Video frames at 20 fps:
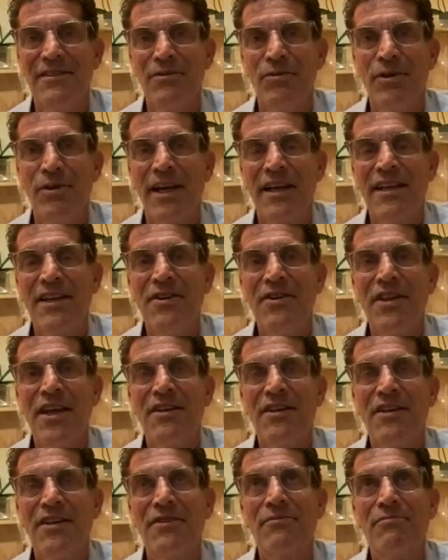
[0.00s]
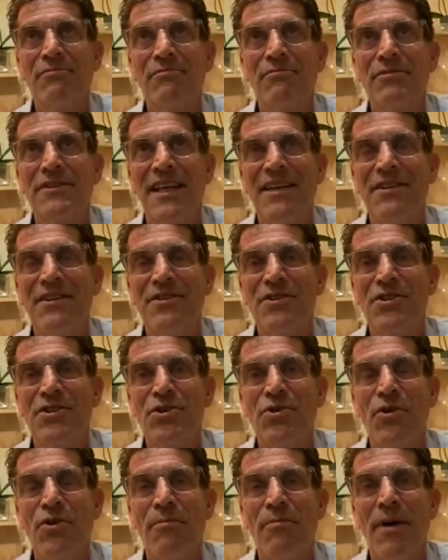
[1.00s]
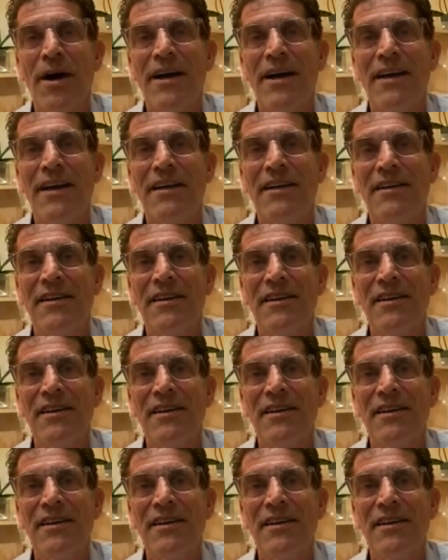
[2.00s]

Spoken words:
When I hear that sentence, who am I?